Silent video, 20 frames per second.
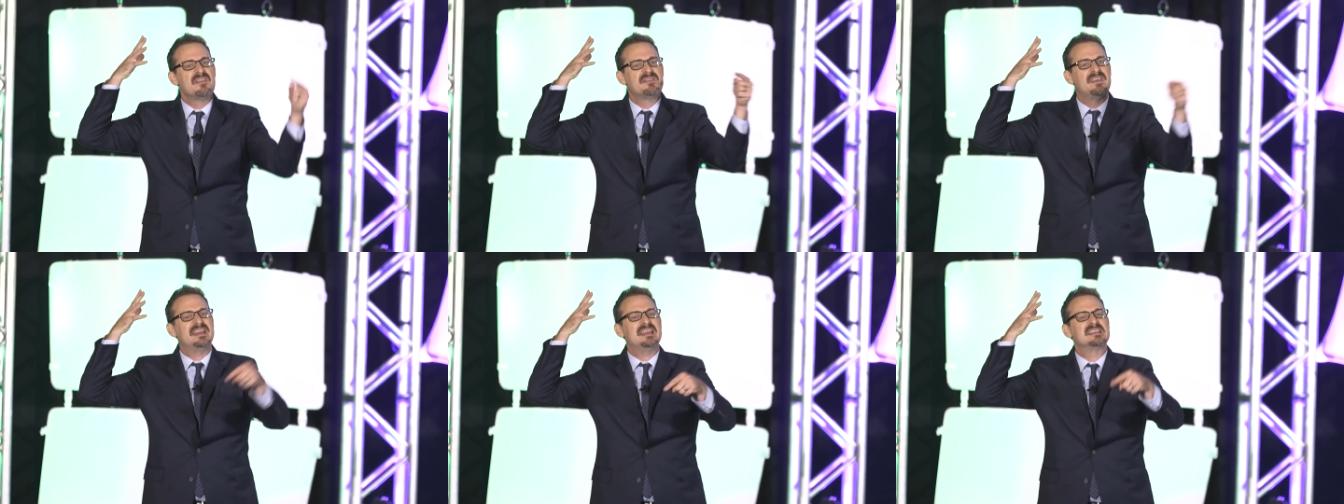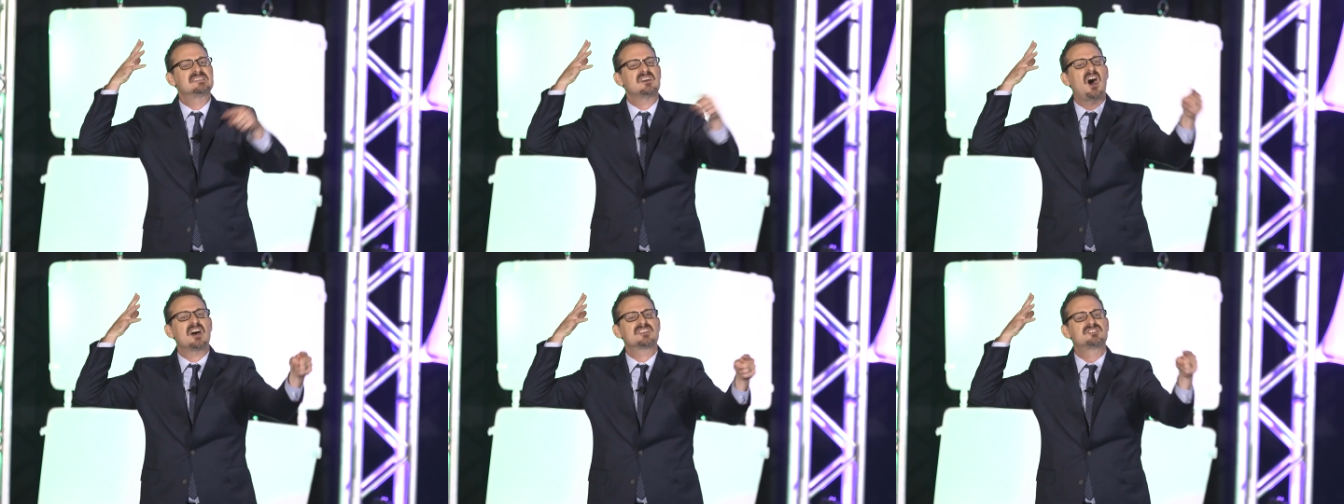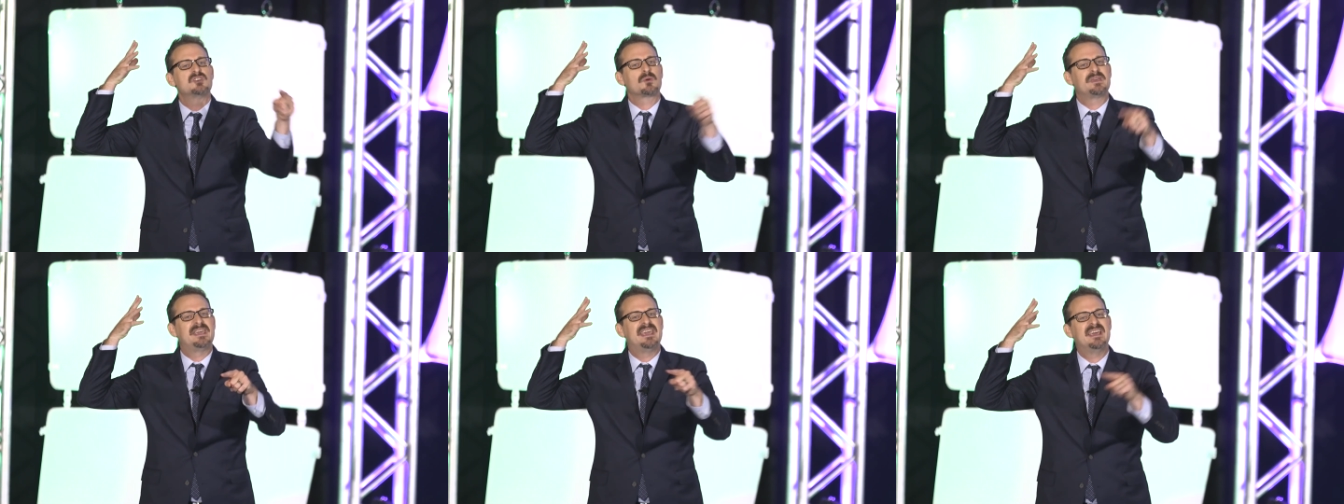that is
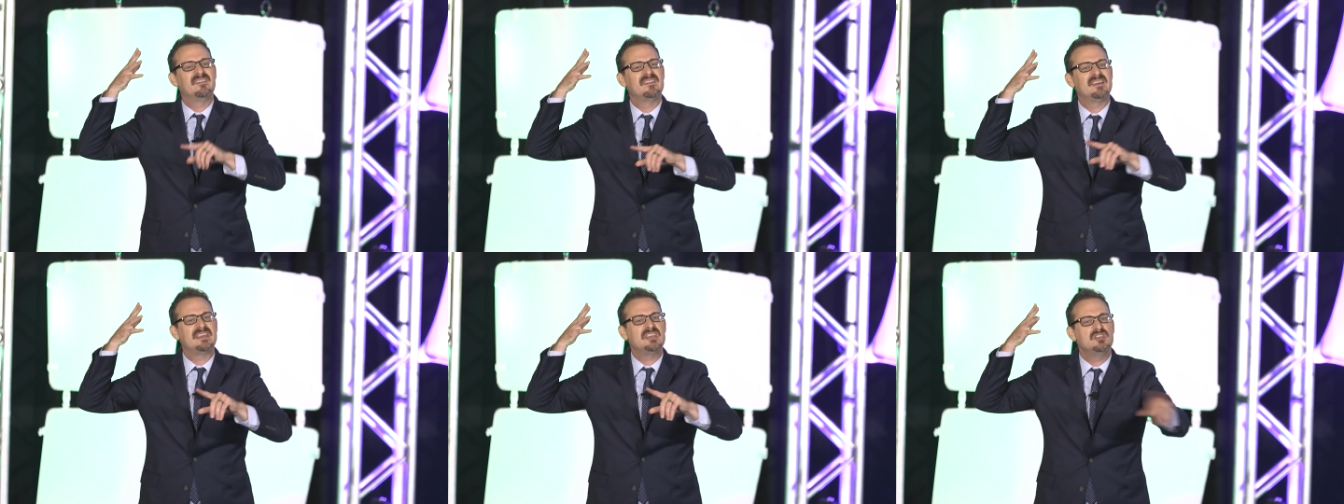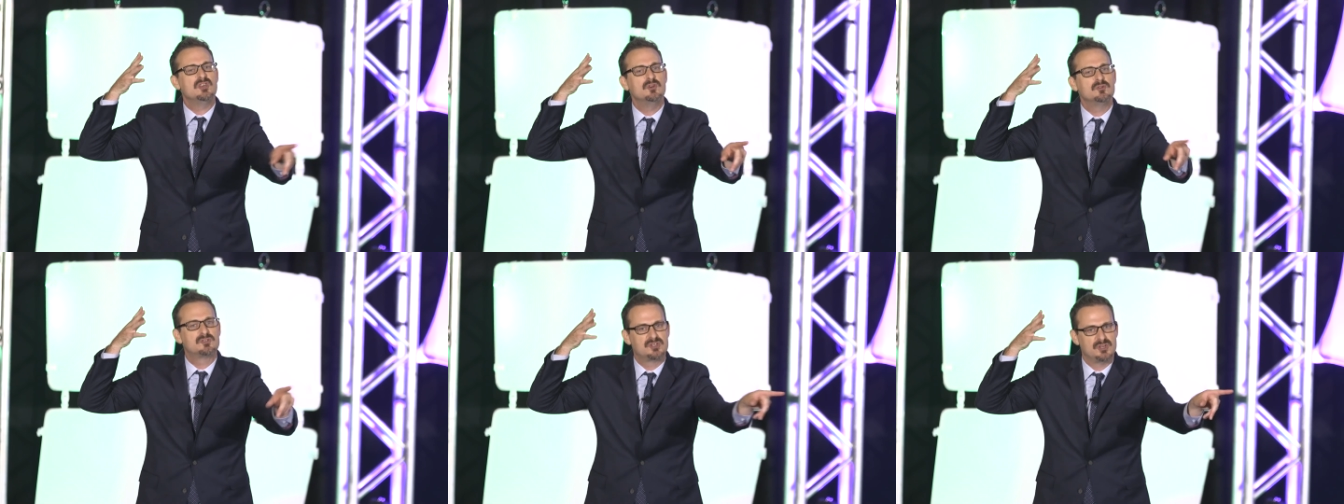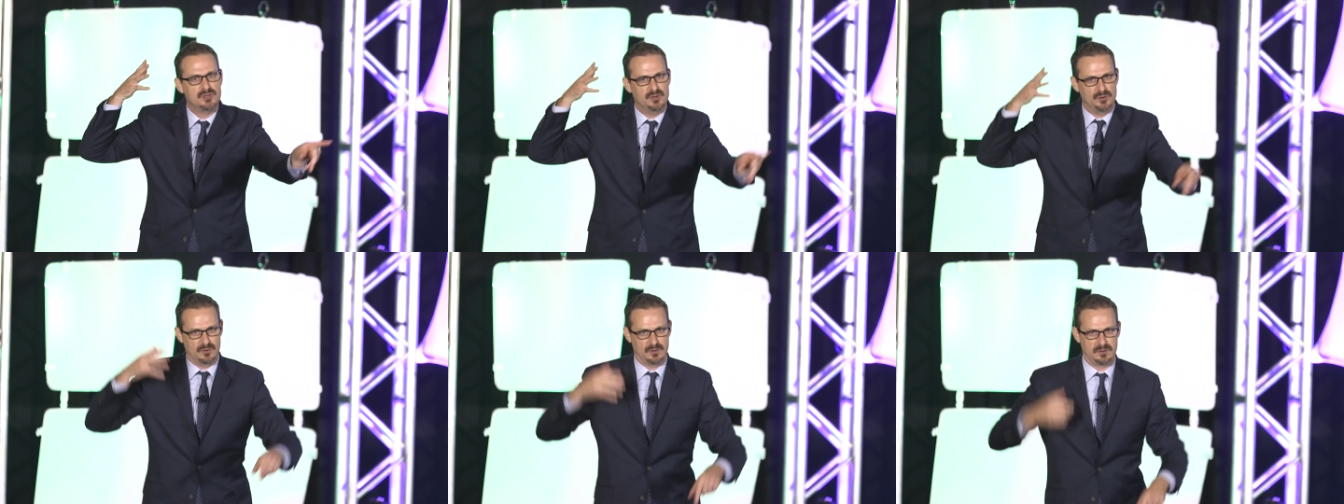also killing you
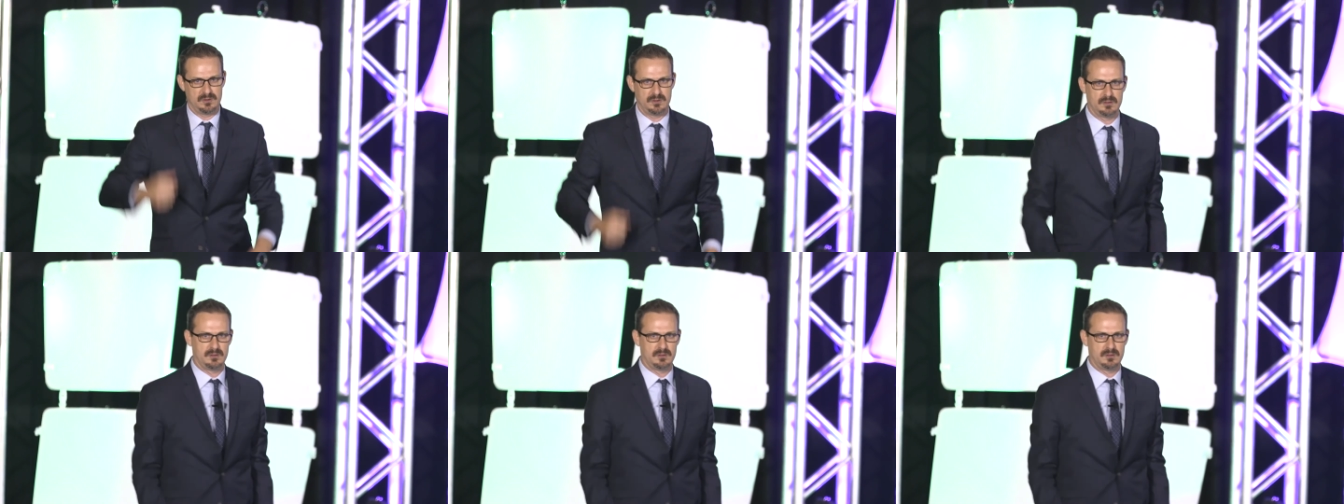too.